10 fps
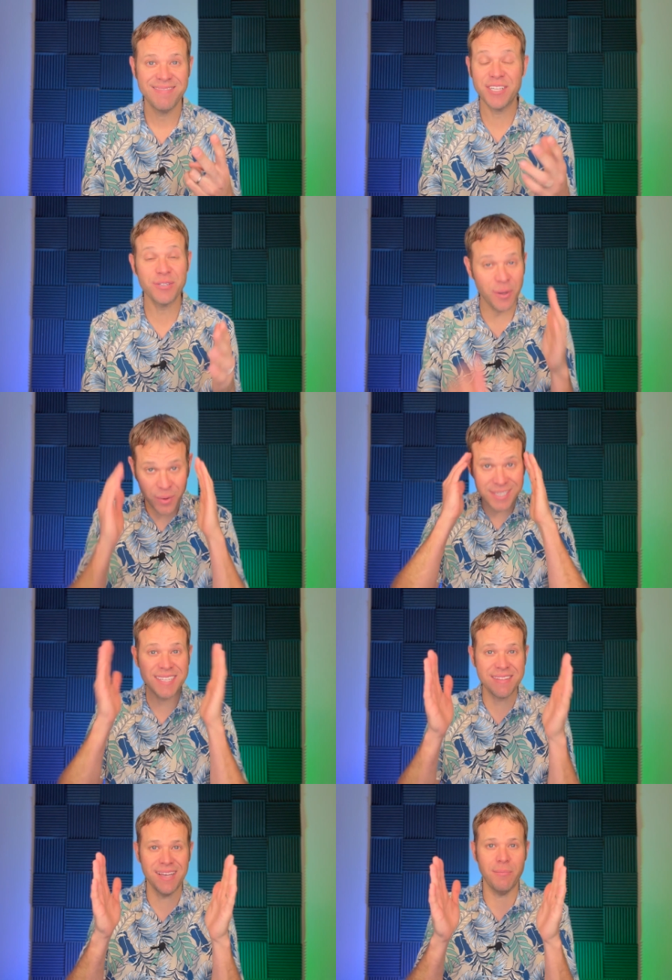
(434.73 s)
That's what I want
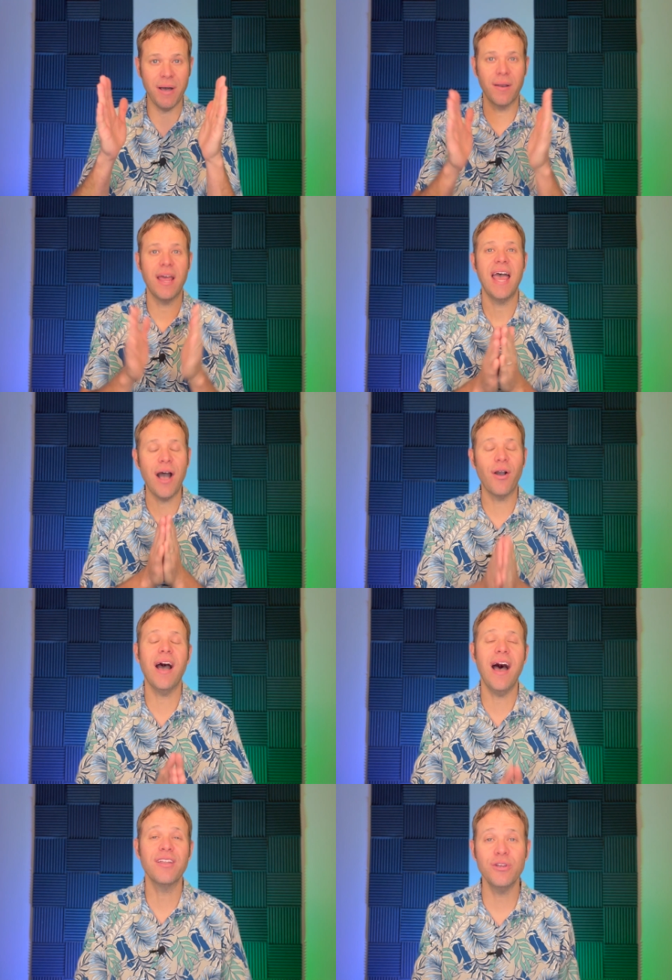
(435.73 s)
us to think about how
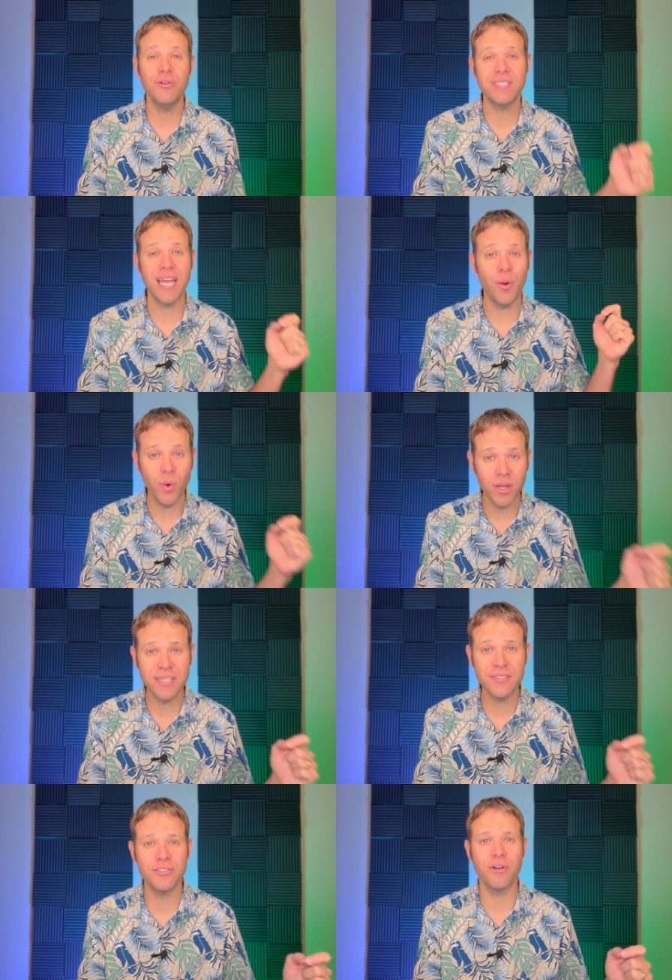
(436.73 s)
God used a
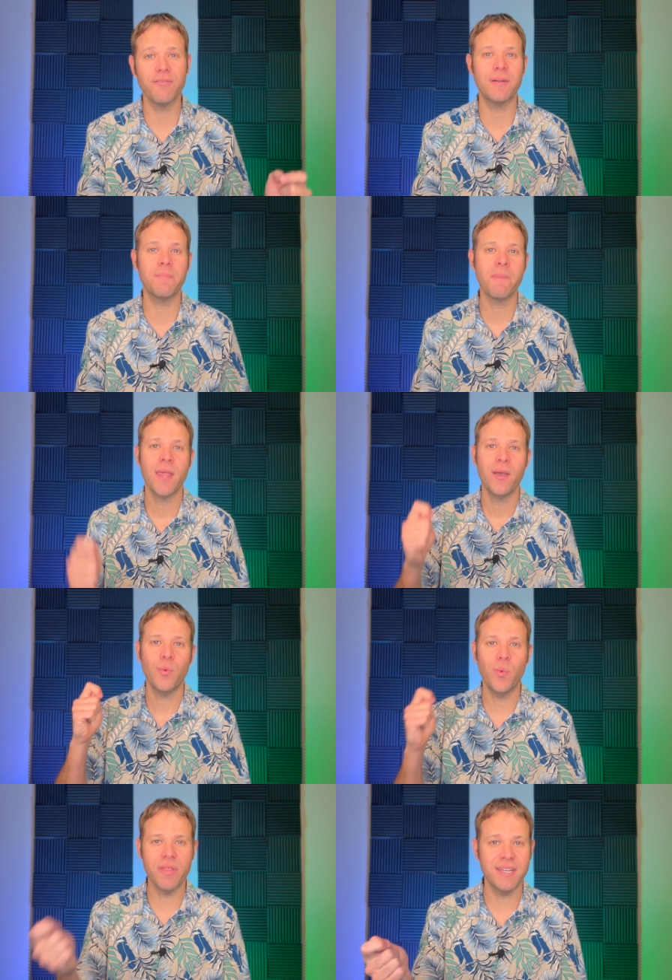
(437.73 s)
willing servant
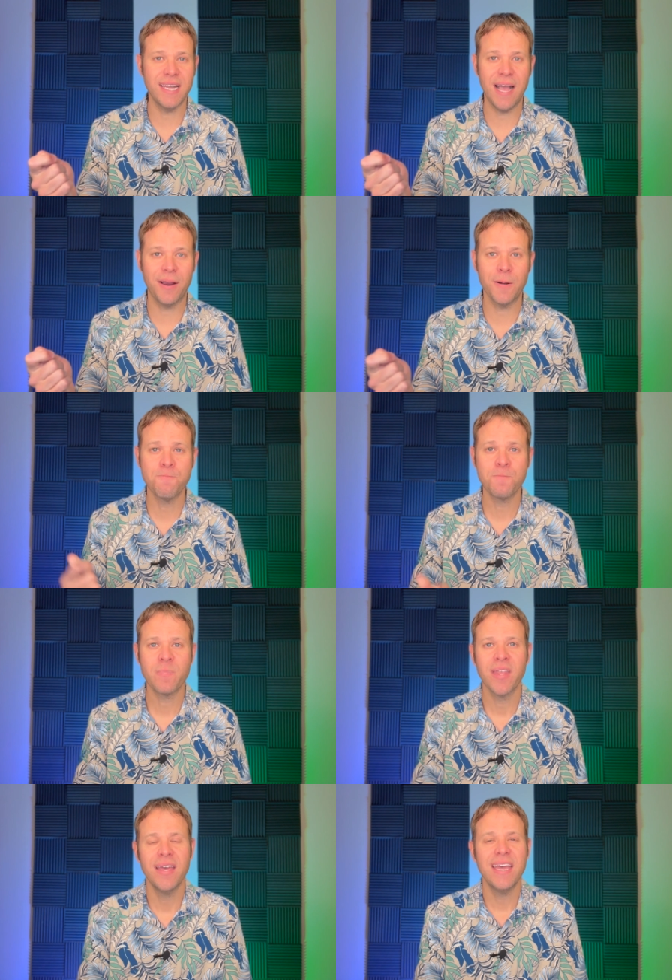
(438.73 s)
with a dagger.
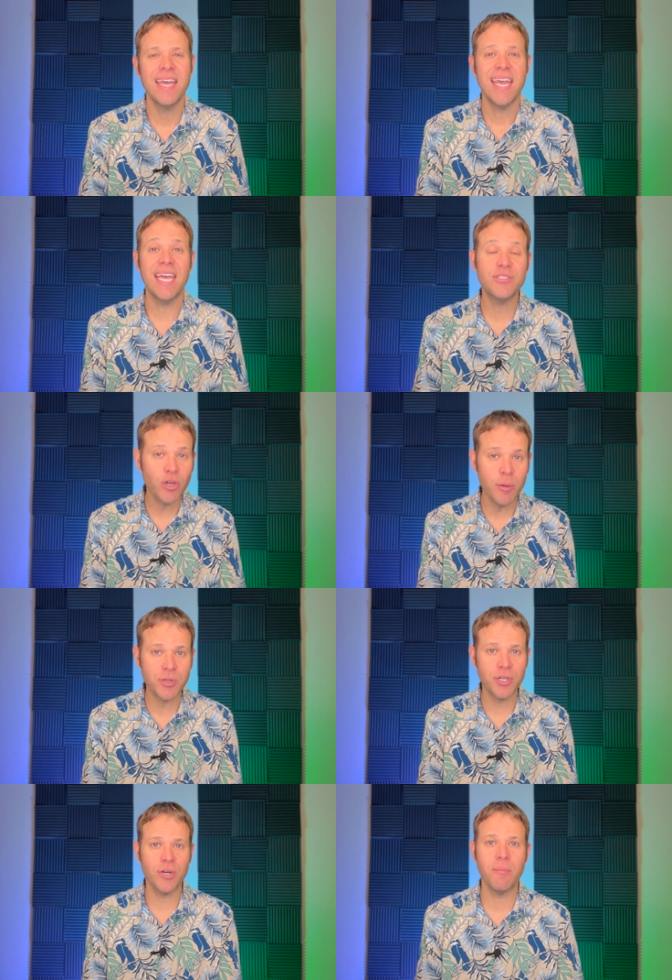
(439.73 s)
In
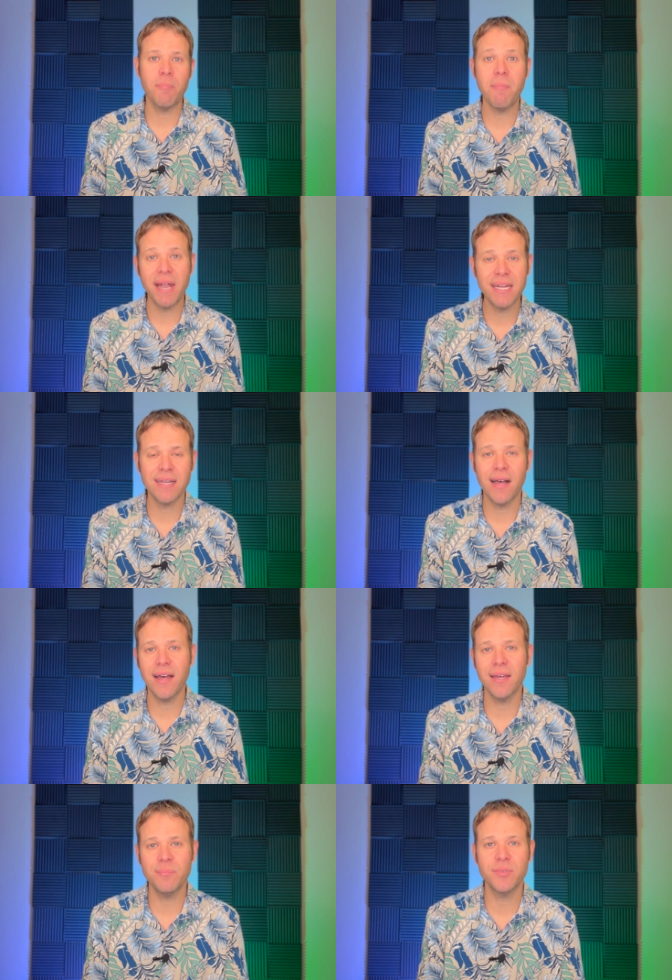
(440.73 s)
Scripture, many
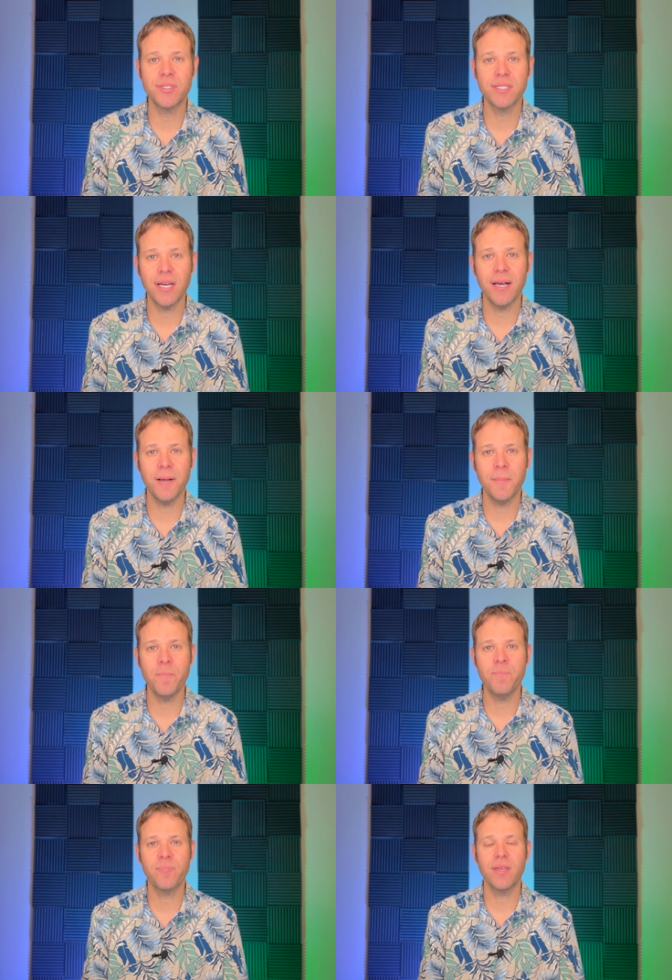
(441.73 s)
times
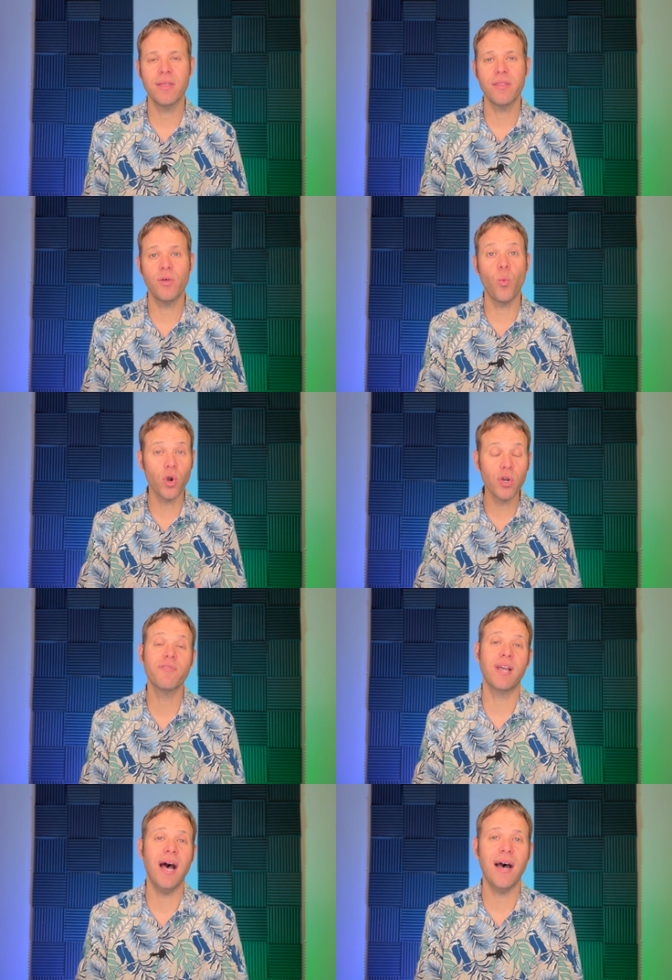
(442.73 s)
um, the Word
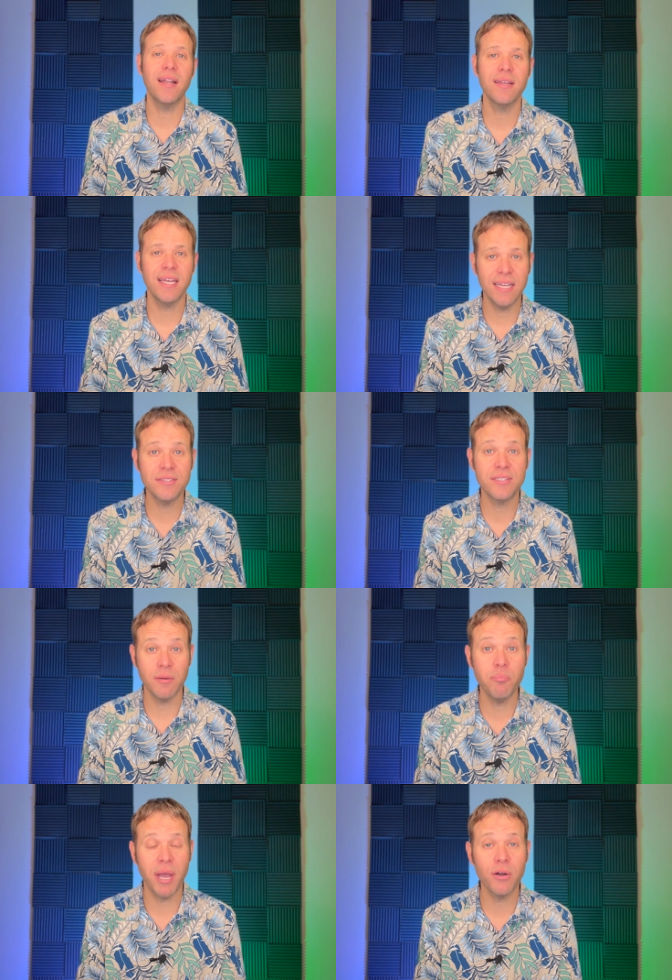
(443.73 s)
of God is
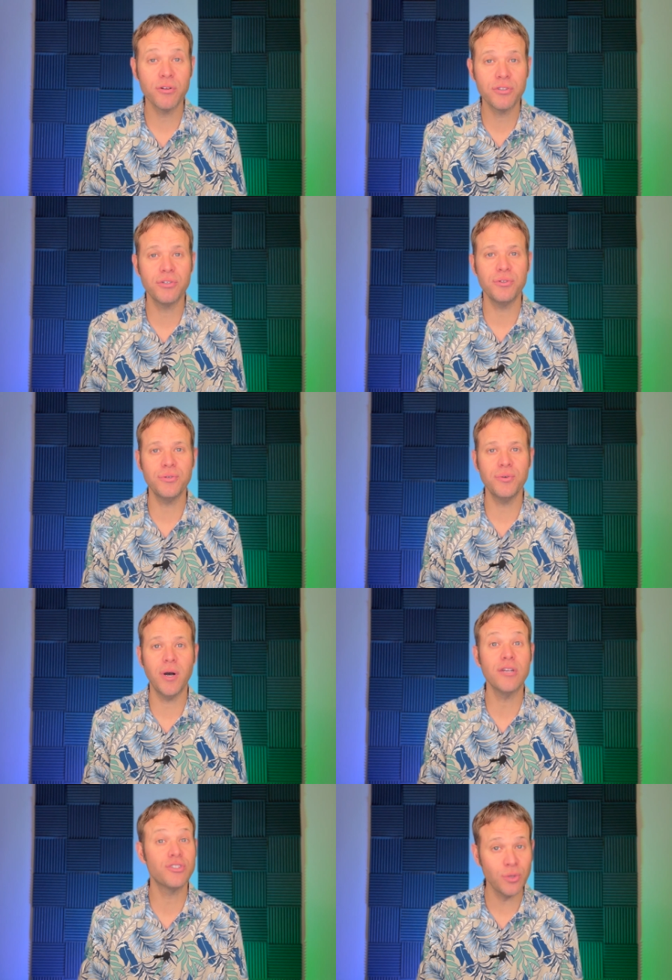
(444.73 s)
compared to
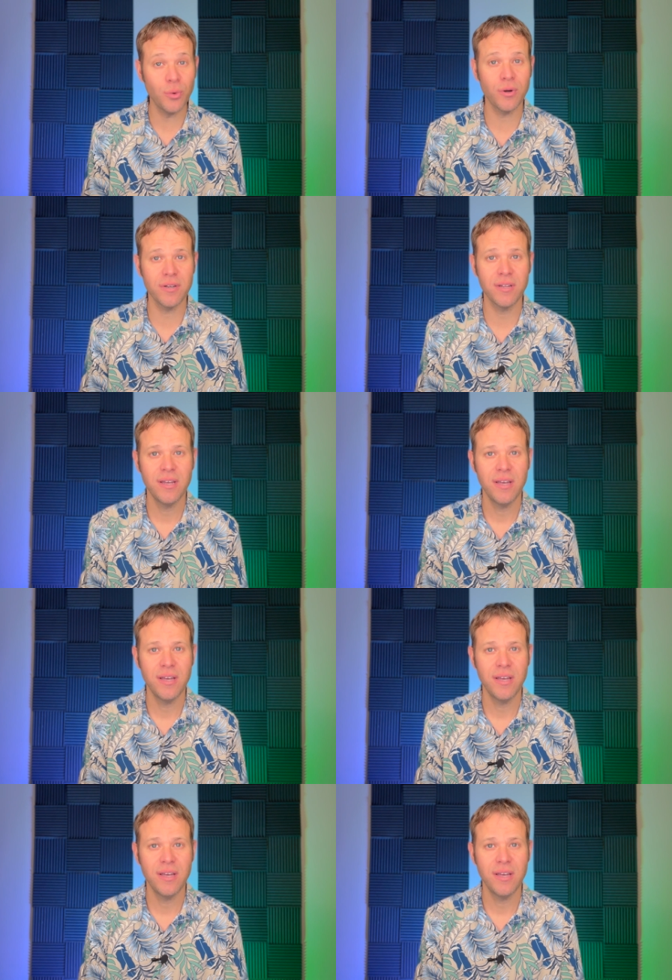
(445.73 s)
a sword.